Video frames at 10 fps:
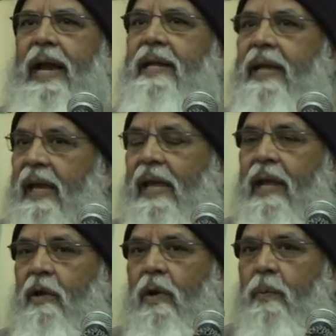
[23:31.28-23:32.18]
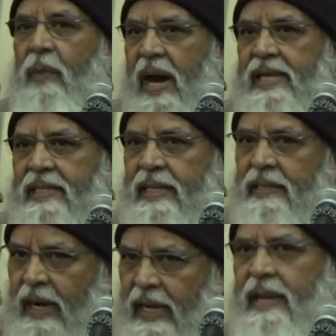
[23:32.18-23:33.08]
and taking your past
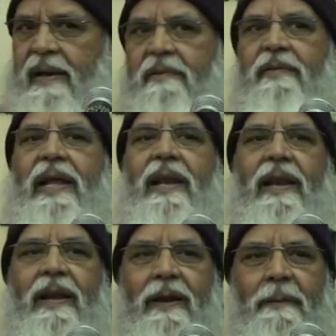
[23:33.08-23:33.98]
as a real one,